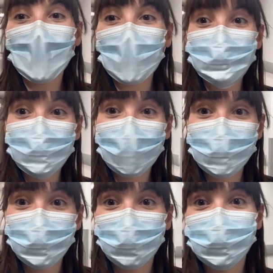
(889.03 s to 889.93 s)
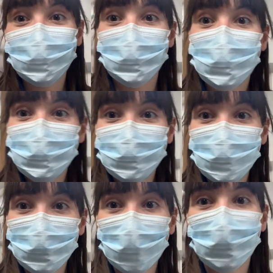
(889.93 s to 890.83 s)
I'm just heading round to the emergency
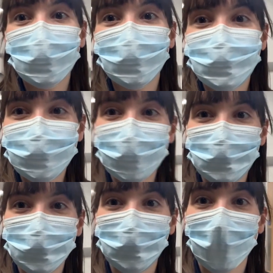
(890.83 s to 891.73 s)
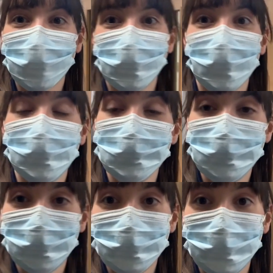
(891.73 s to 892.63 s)
department now to see if there are any new
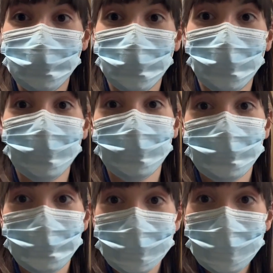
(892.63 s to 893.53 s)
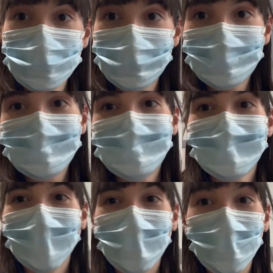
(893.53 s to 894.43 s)
children who are waiting to be seen.
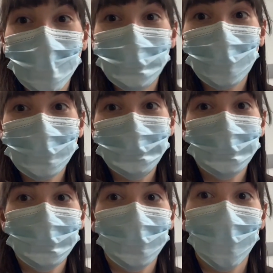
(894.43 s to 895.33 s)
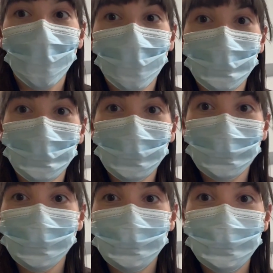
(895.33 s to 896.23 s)
And while I'm around there, I will
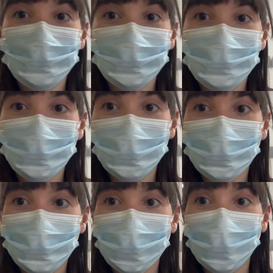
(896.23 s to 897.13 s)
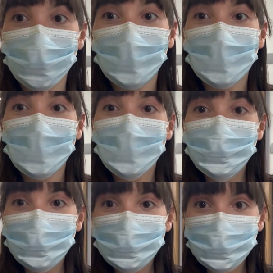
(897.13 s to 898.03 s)
maybe introduce you to one of the
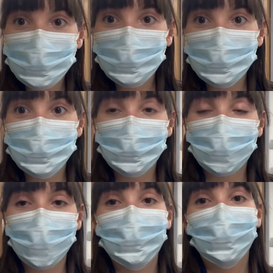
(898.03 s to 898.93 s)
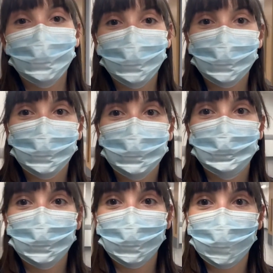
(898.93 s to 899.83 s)
doctors who's working around there
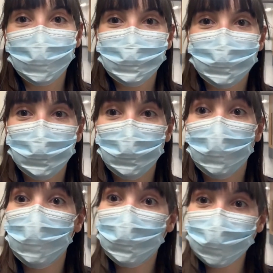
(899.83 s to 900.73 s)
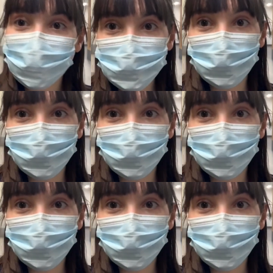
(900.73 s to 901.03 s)
so that they can tell you a bit about what they do